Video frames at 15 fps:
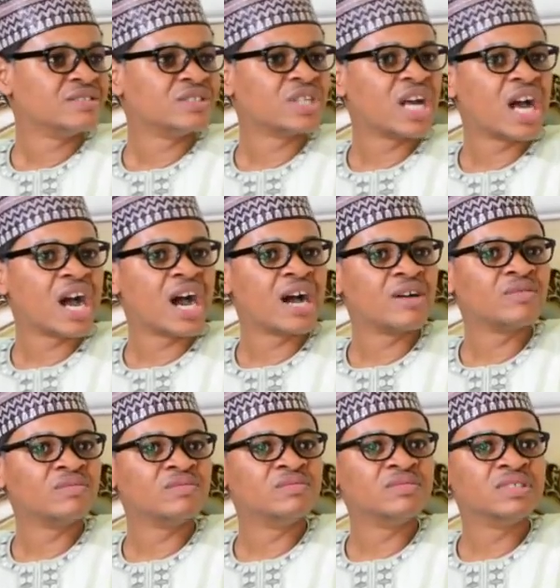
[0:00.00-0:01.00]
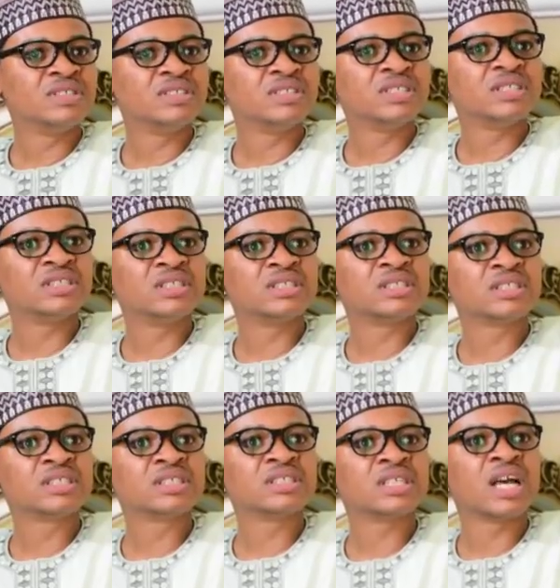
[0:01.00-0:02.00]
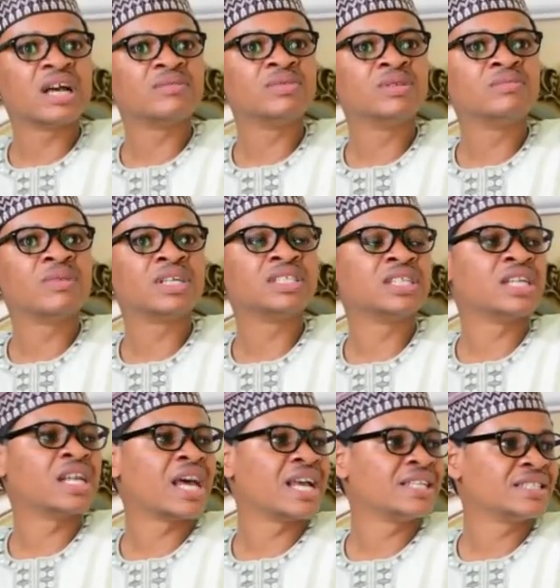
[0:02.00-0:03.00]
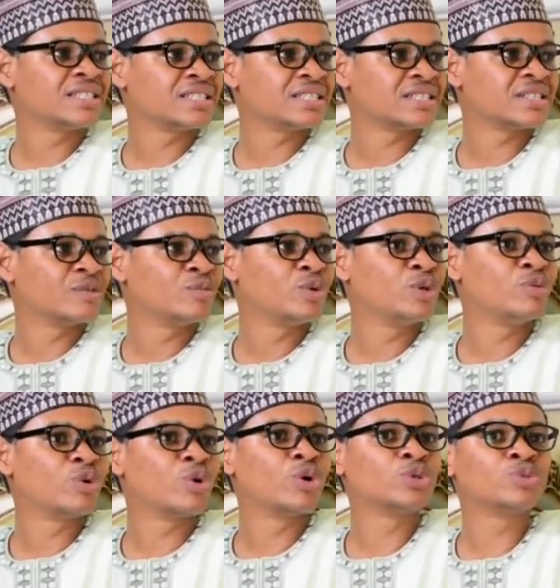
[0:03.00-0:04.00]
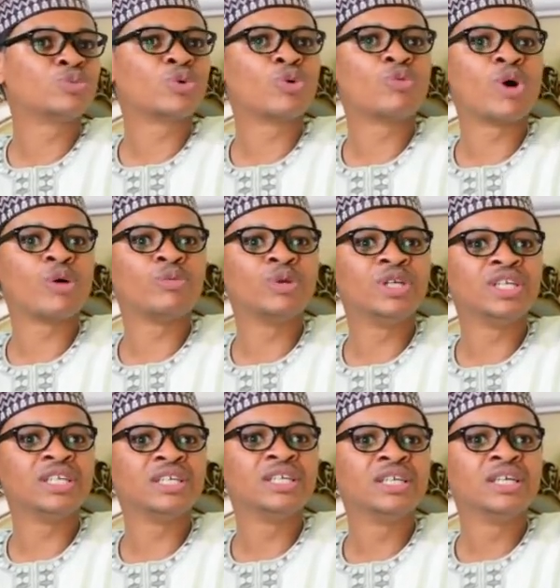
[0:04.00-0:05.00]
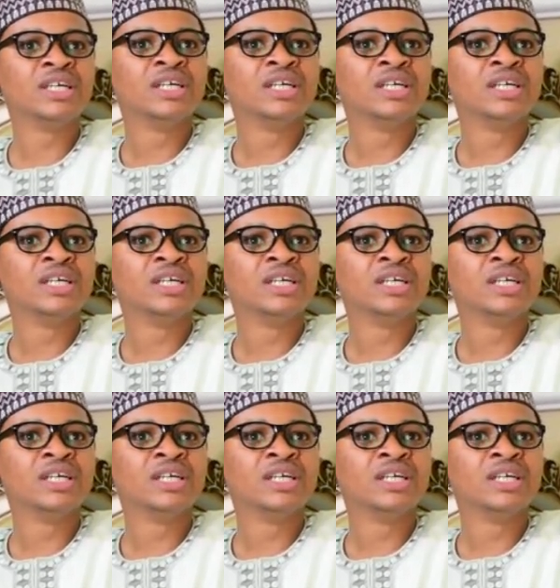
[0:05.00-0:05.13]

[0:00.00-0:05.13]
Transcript: The, the, the things they have been marginalized simply because probably